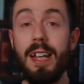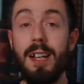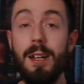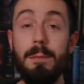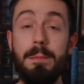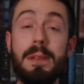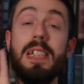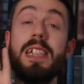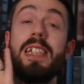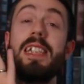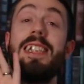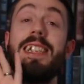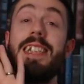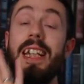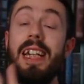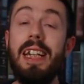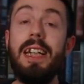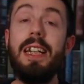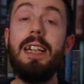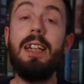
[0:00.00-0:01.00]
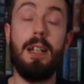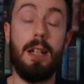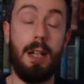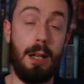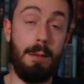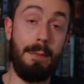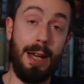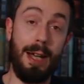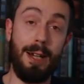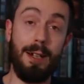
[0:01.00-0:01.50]
obscene
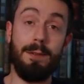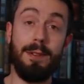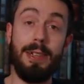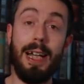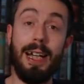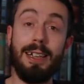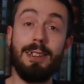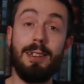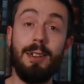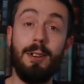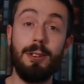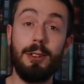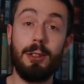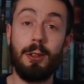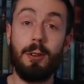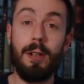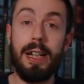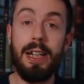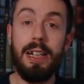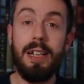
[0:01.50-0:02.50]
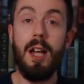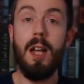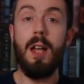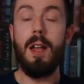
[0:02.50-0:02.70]
amount of text on screen,